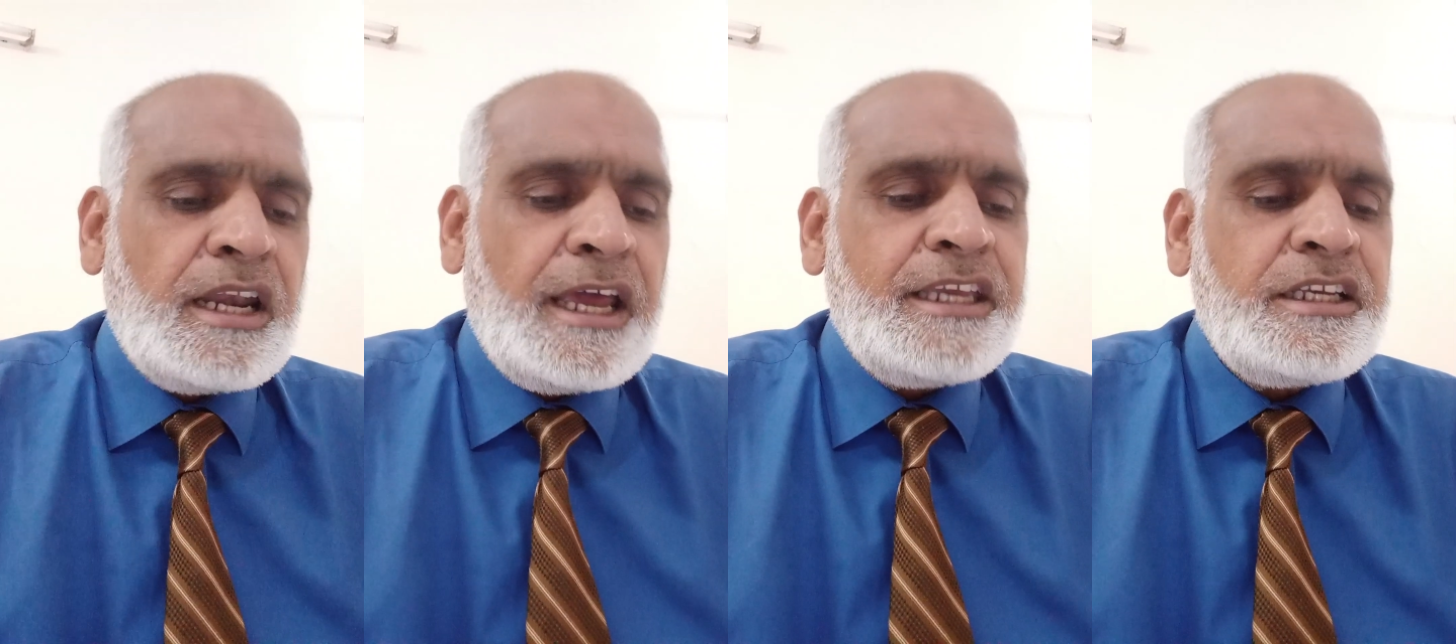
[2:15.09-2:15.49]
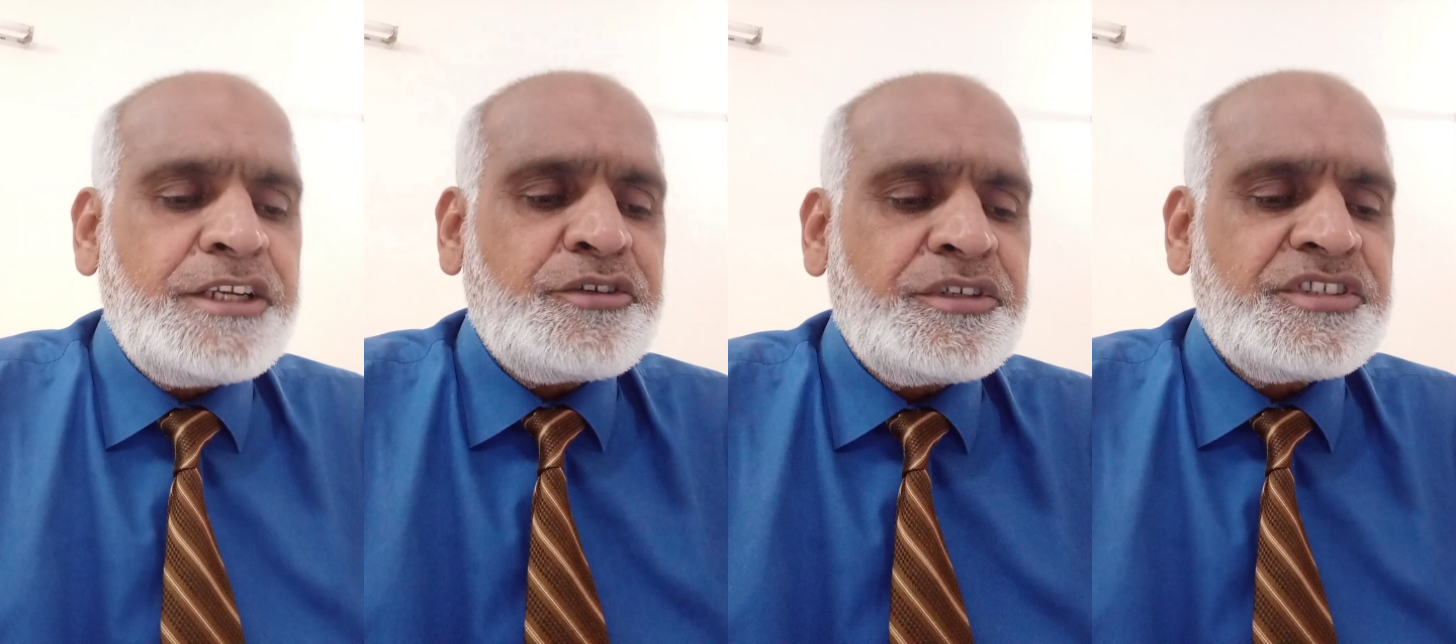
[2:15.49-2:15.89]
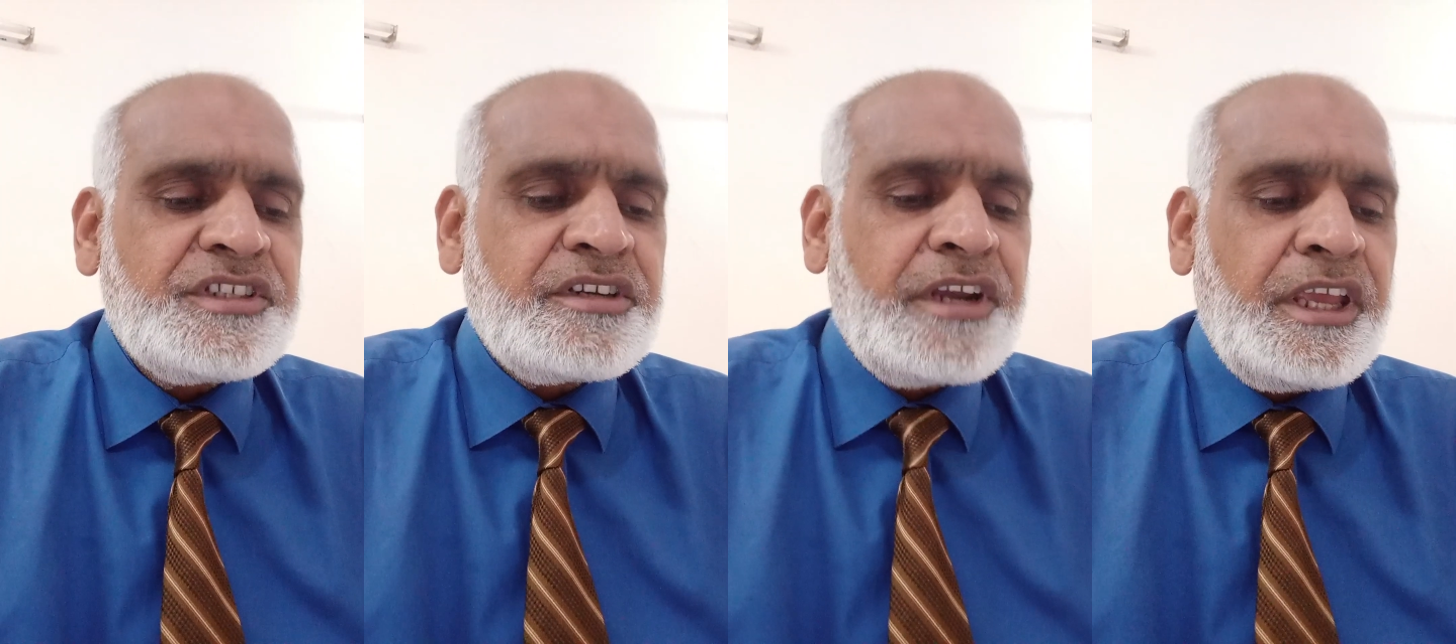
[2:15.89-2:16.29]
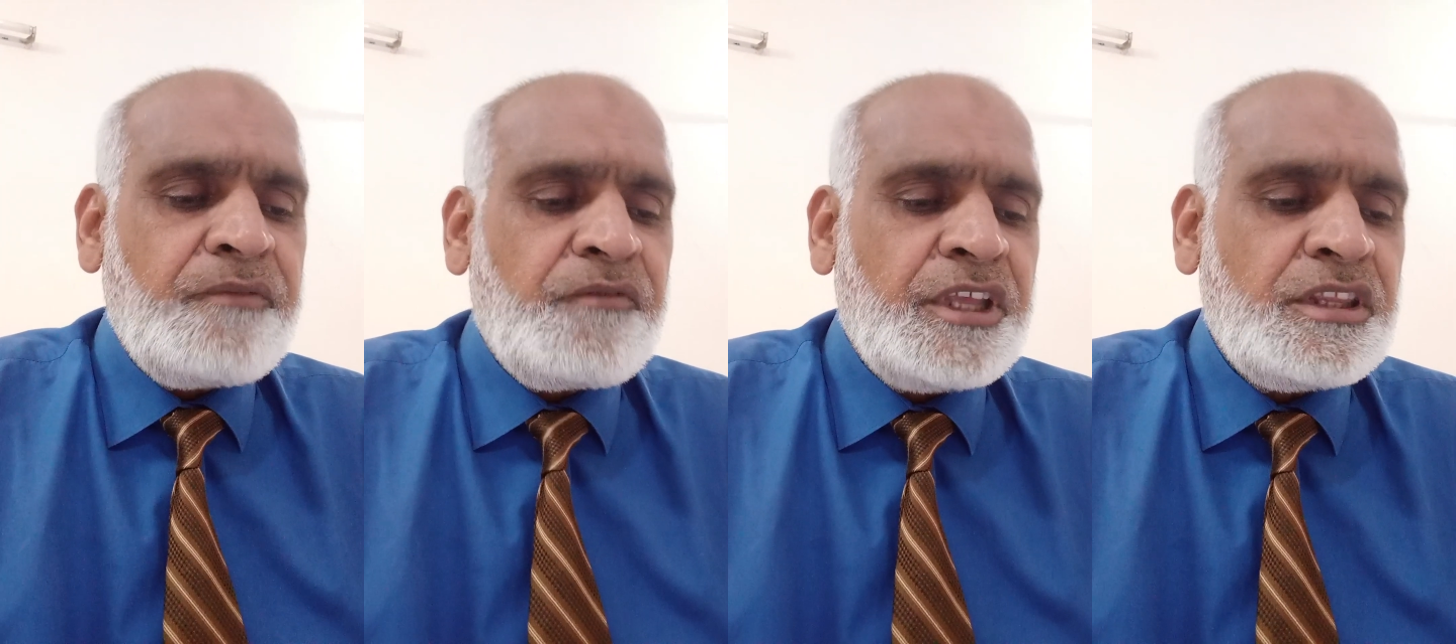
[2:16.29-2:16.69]
likely to
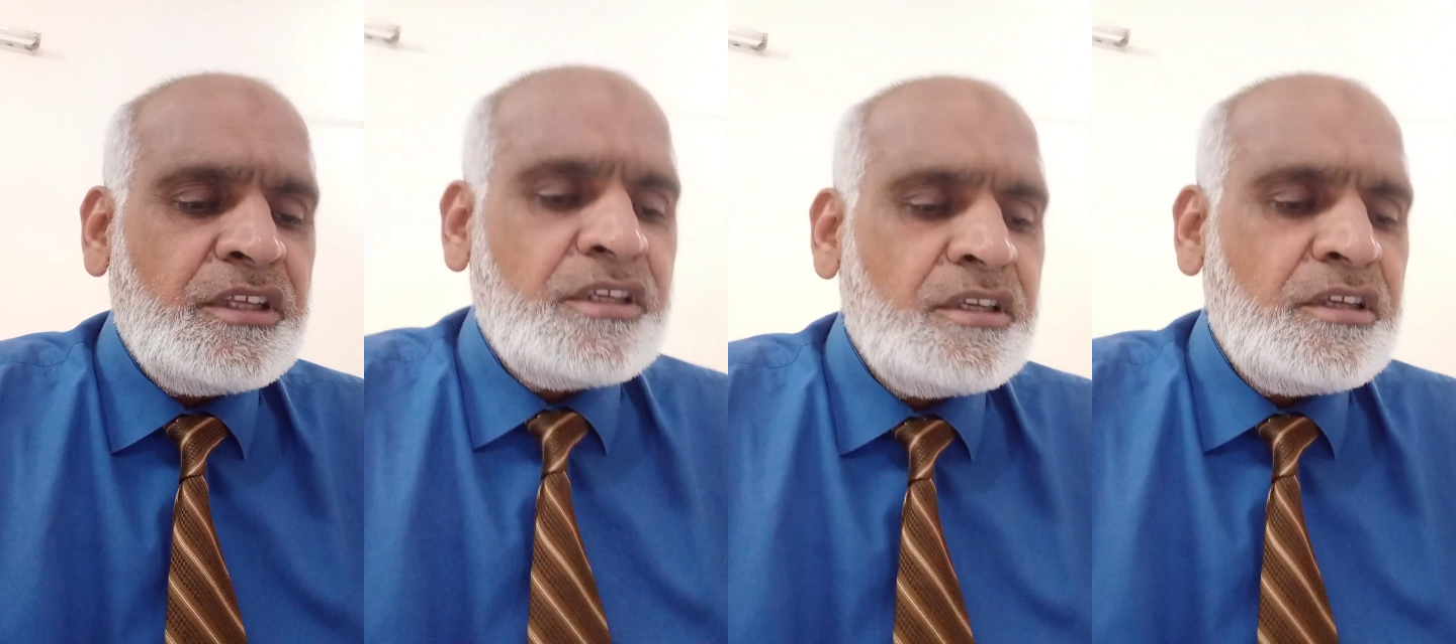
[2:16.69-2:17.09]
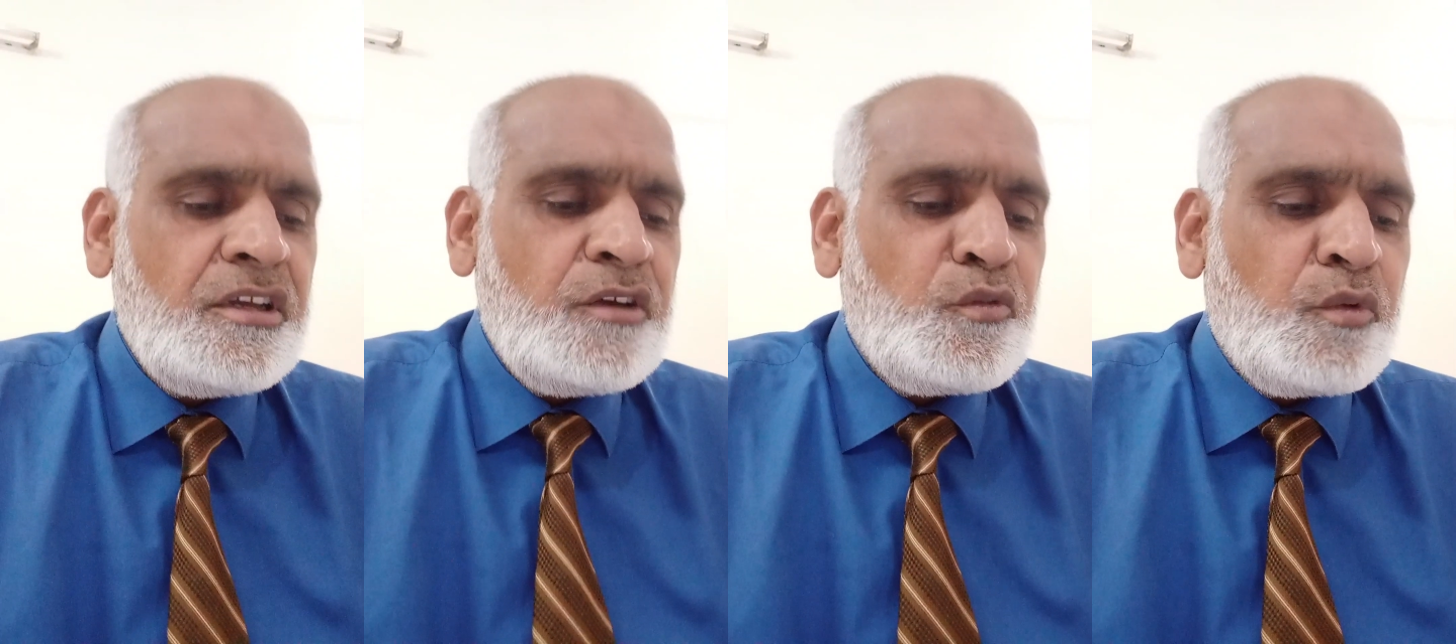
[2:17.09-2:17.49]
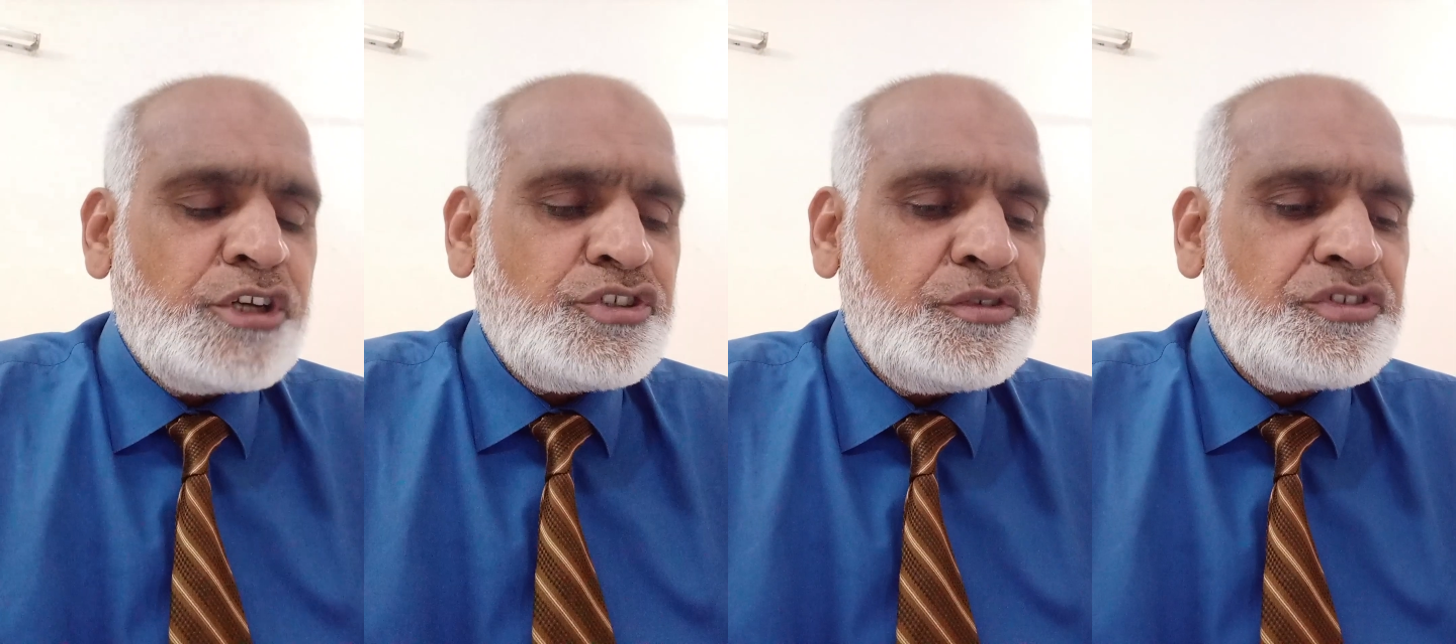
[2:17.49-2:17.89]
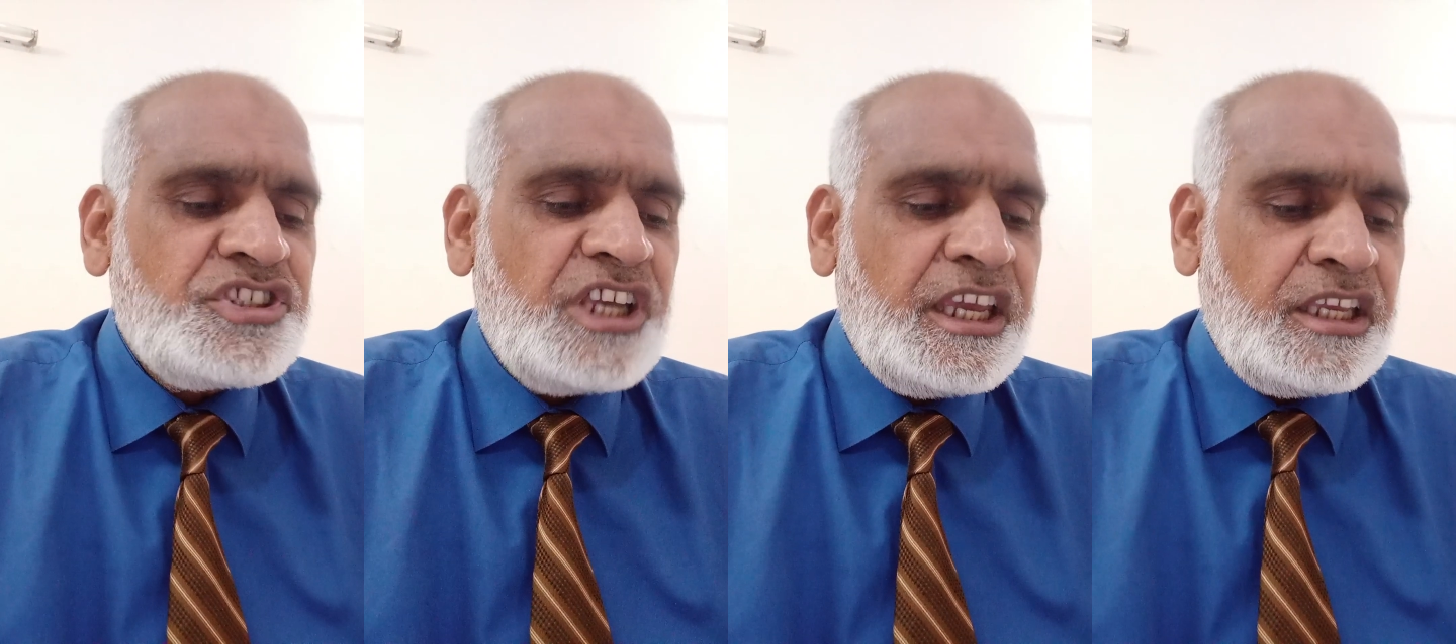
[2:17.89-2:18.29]
disagree with what you
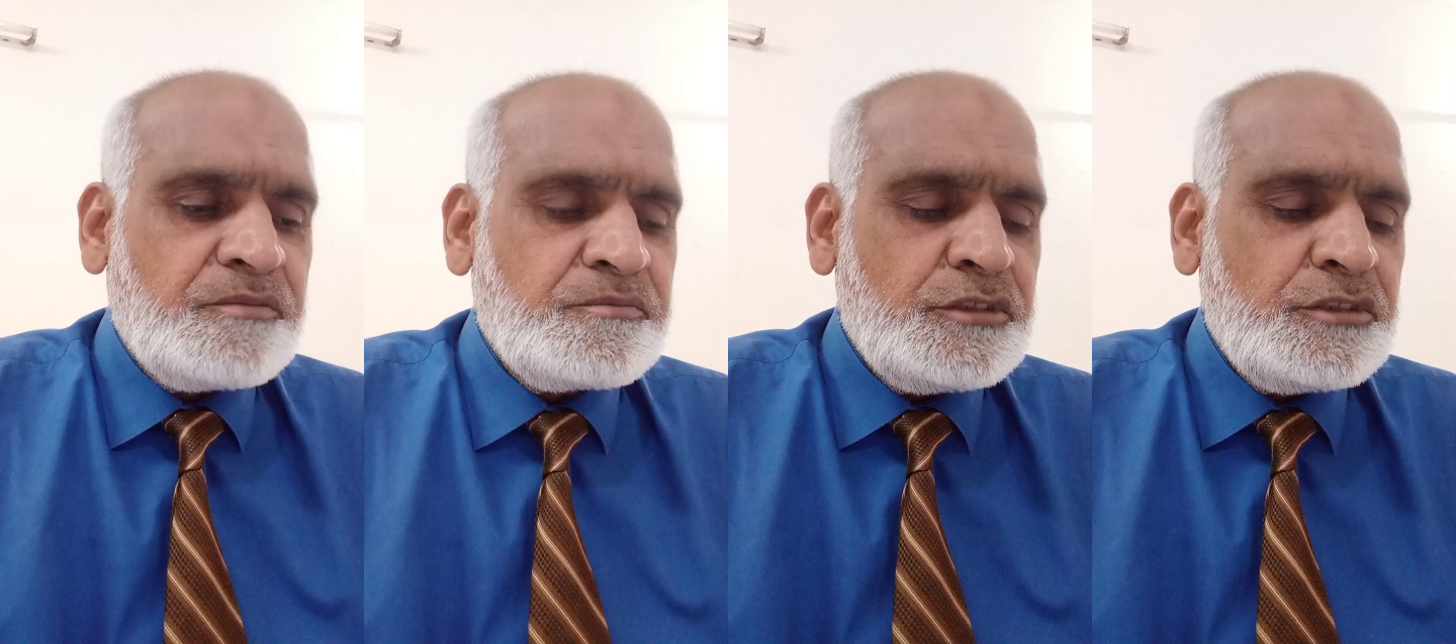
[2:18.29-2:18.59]
say.